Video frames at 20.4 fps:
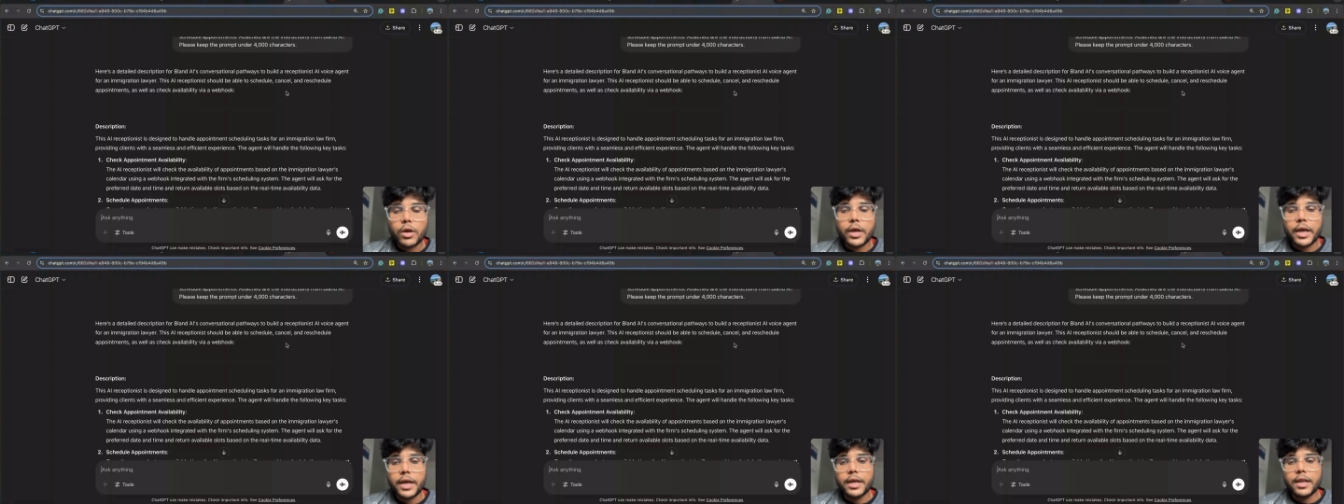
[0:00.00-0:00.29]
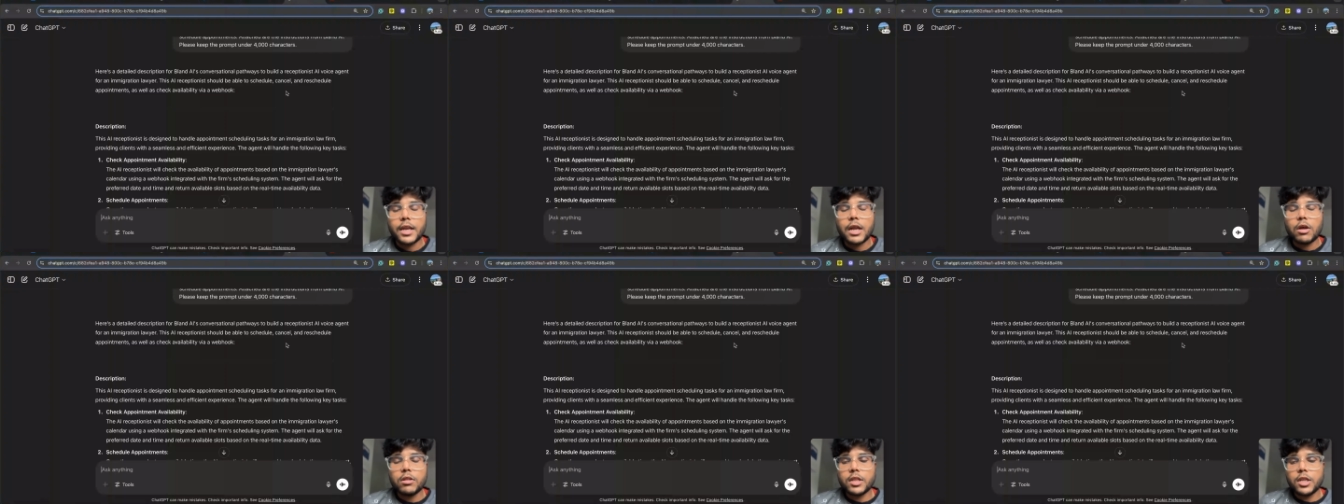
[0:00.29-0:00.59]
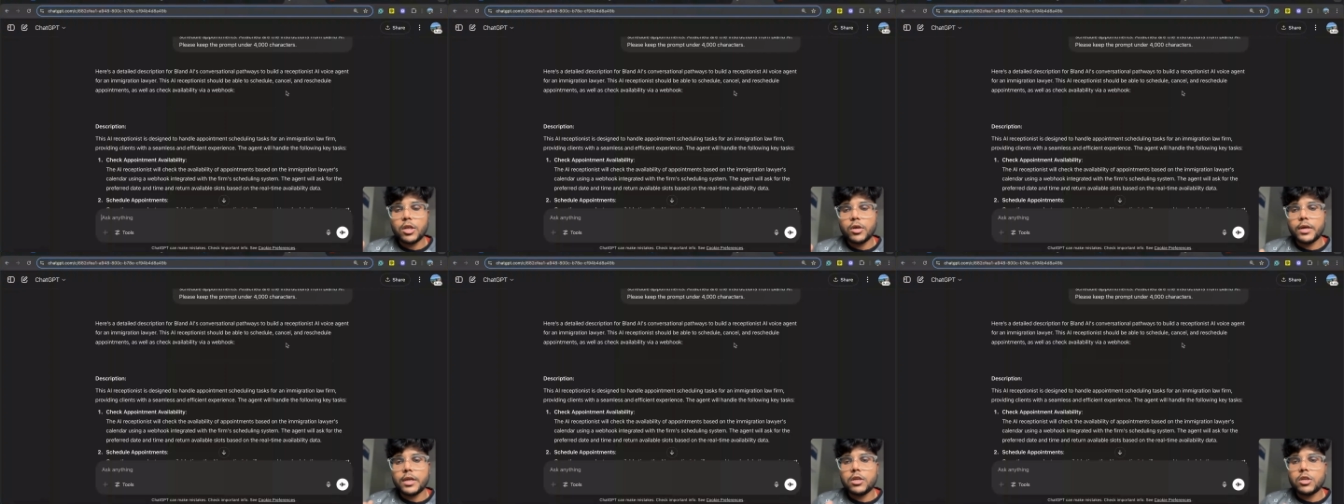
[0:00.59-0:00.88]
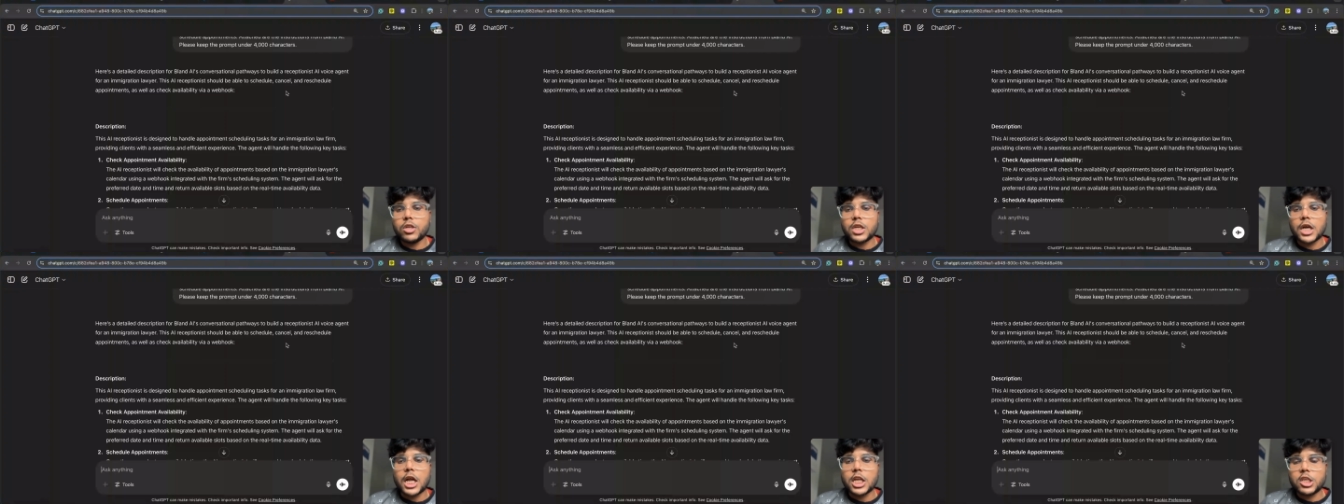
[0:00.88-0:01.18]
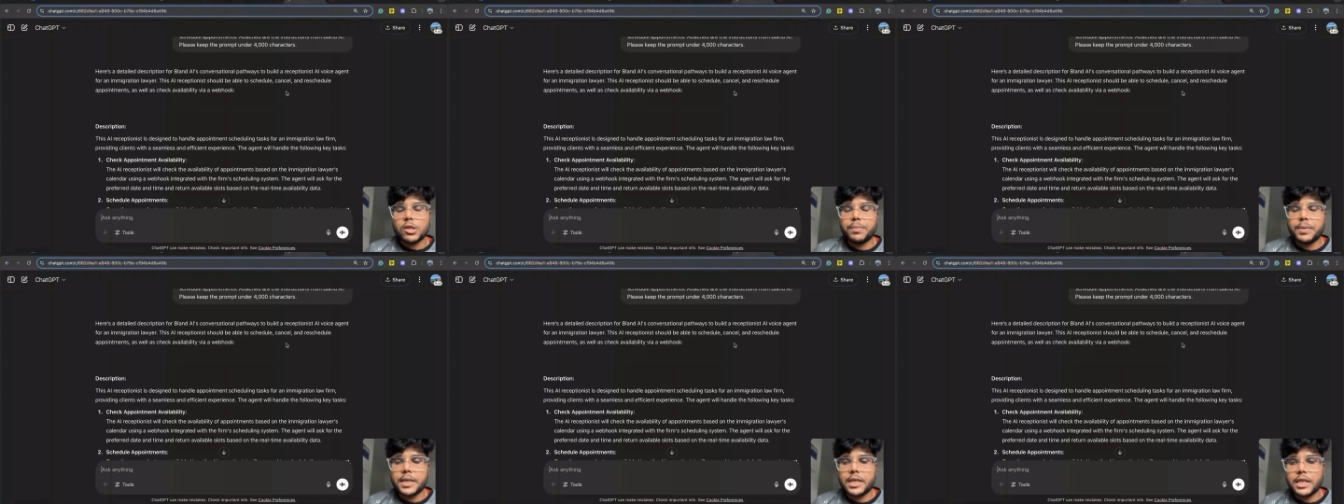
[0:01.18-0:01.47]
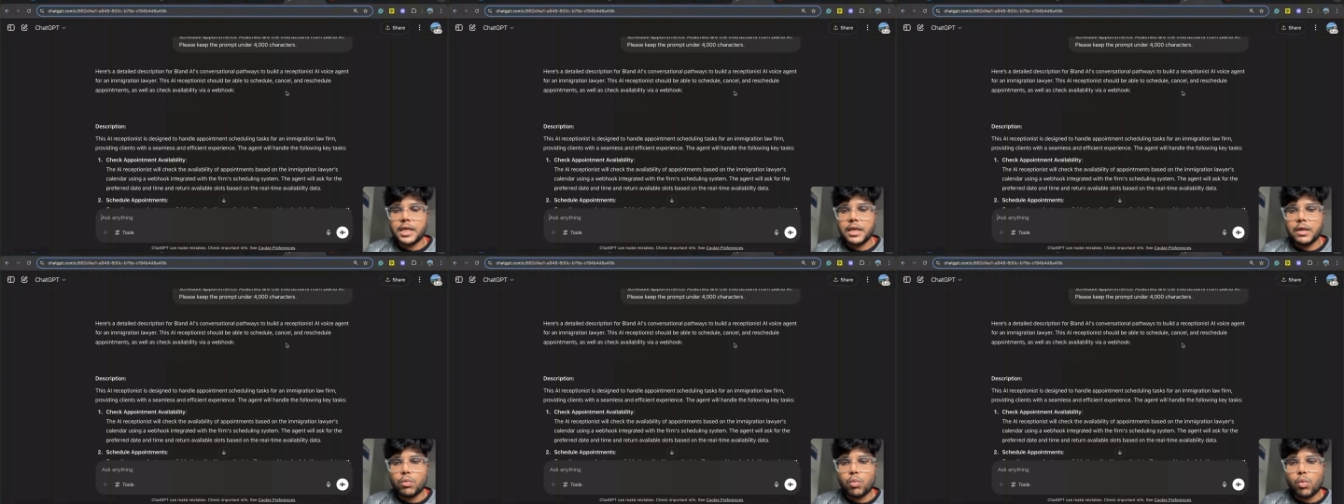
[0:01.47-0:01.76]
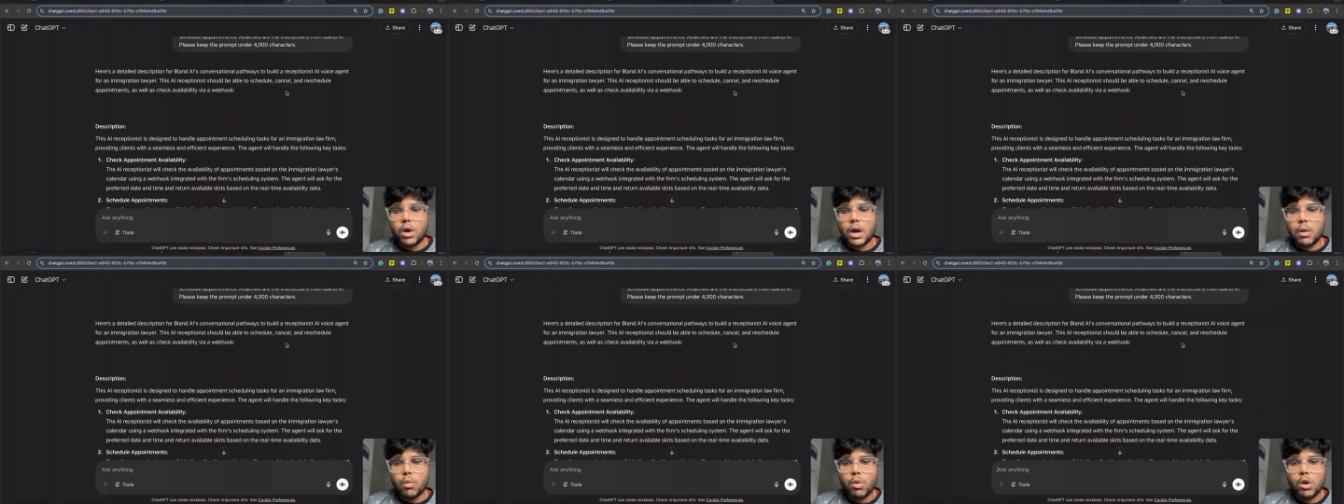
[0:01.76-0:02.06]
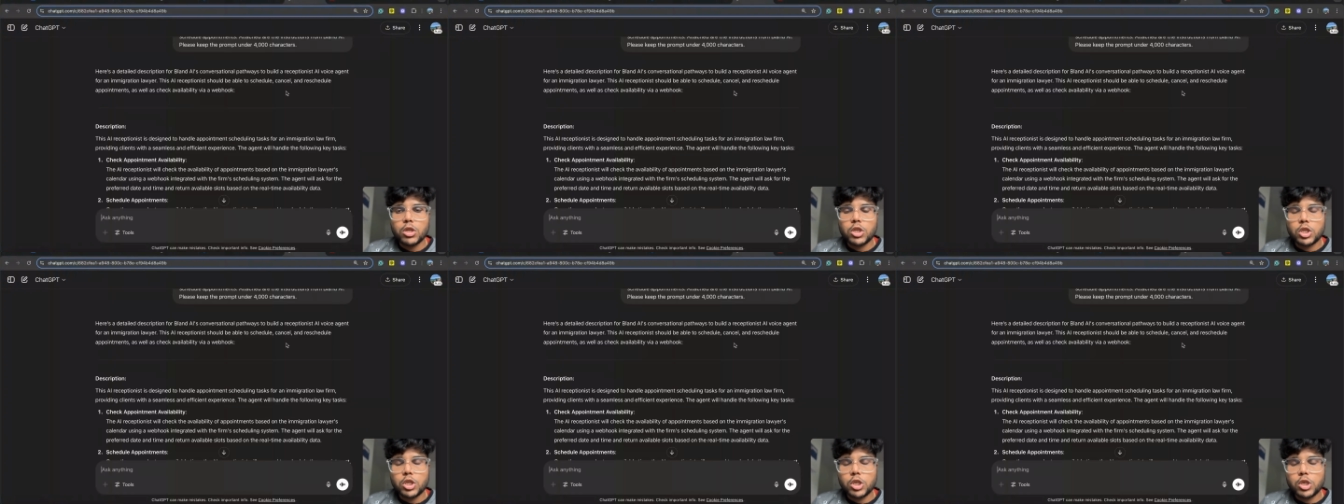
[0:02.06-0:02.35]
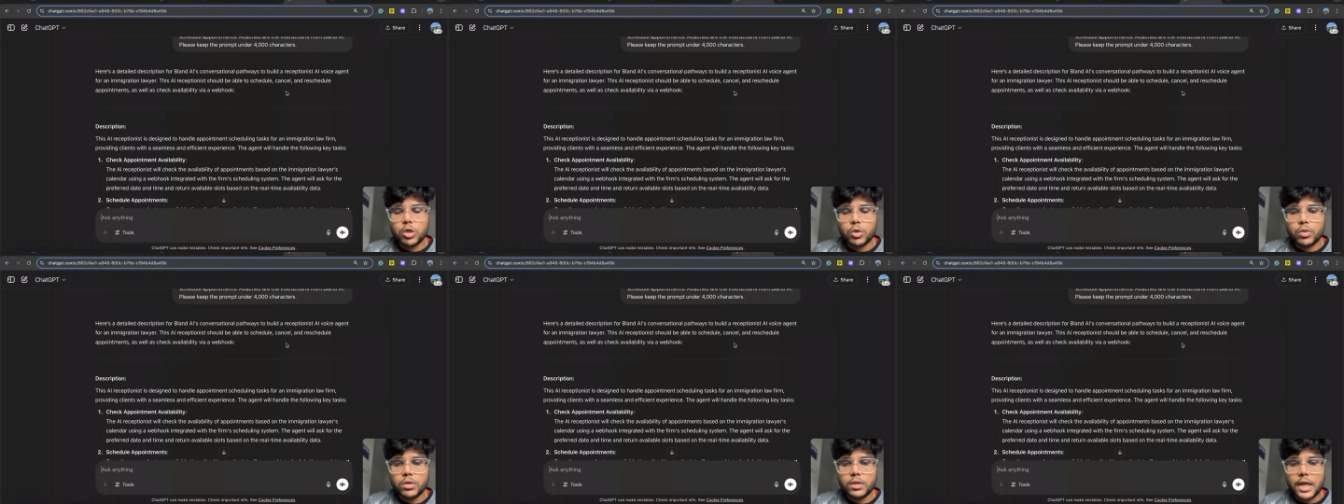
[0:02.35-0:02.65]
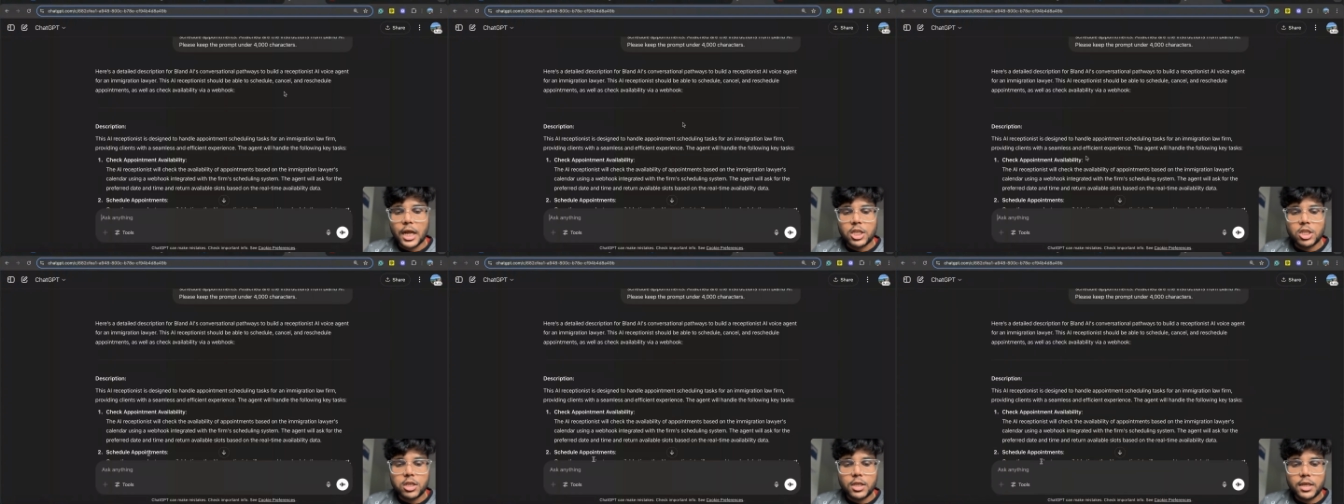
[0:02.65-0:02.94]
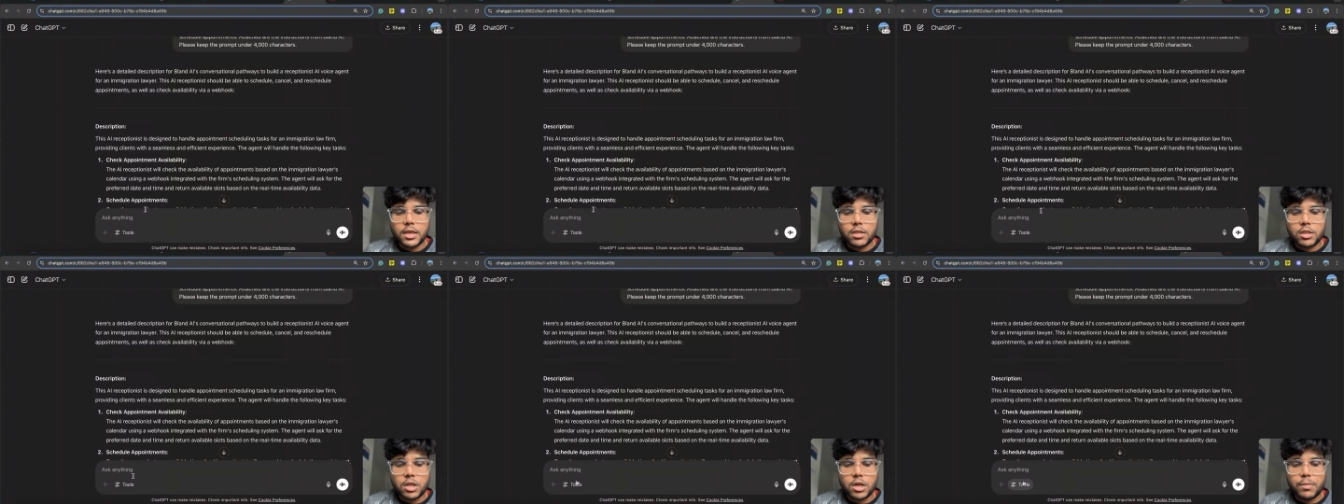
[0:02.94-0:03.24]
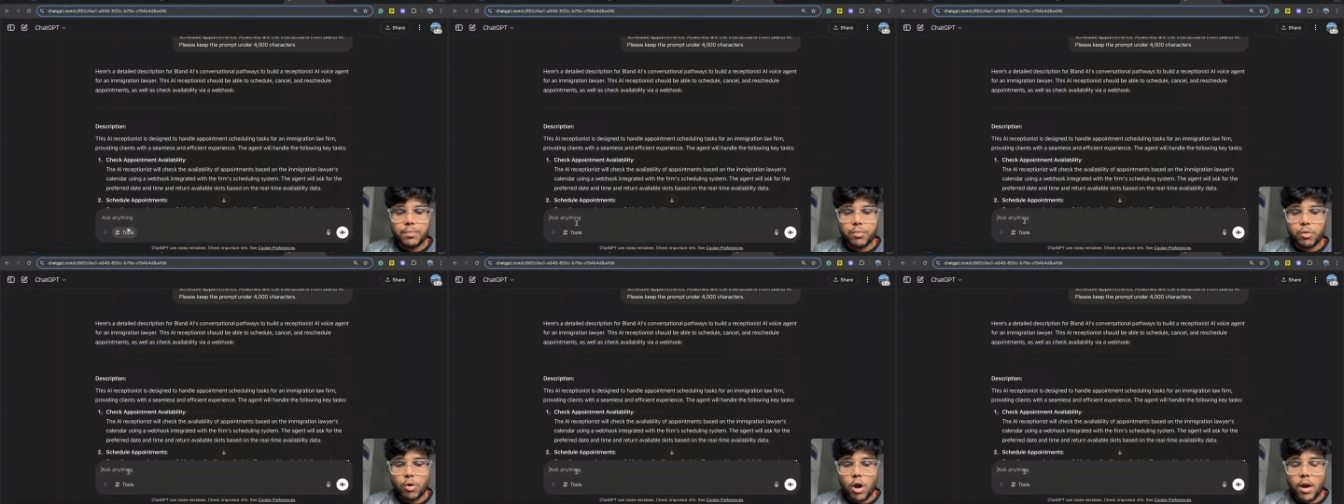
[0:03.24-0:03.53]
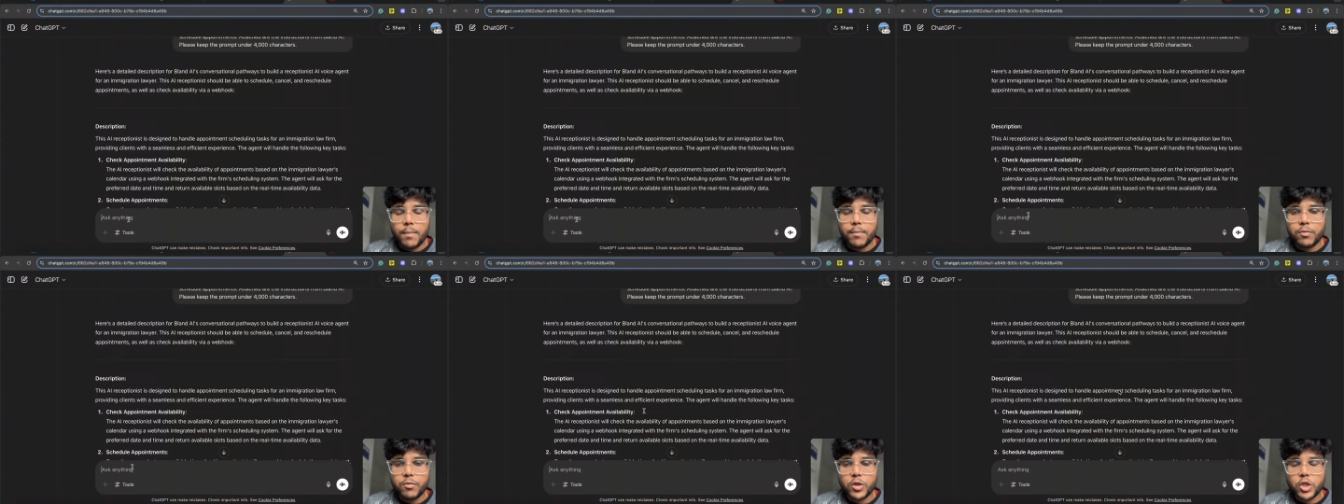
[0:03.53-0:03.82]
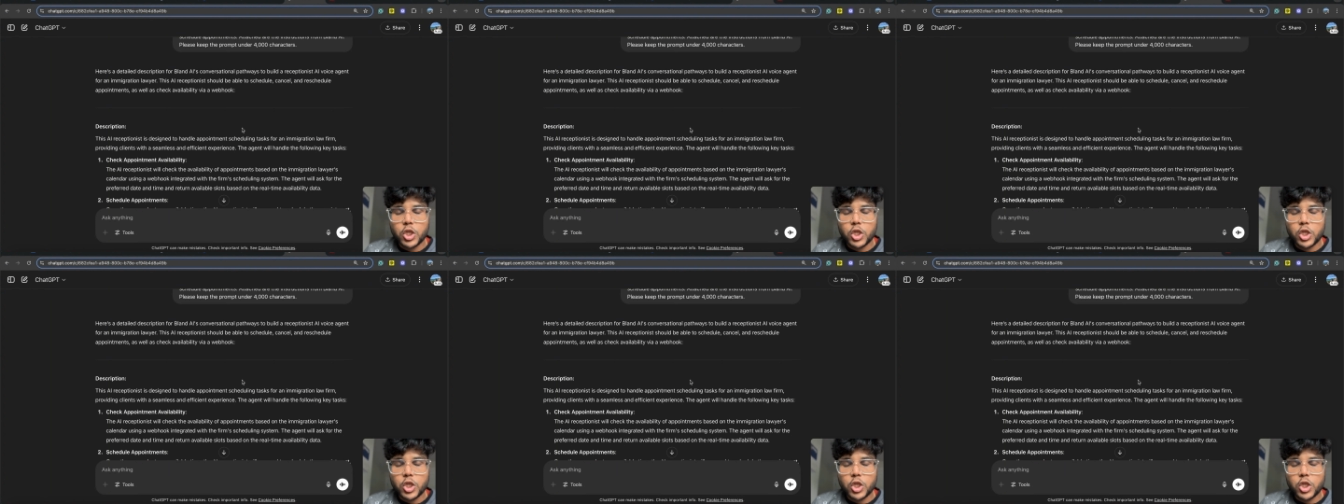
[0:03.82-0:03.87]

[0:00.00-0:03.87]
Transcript: Okay, now that you're into ChatGPT, what I want you to do is actually insert a prompt,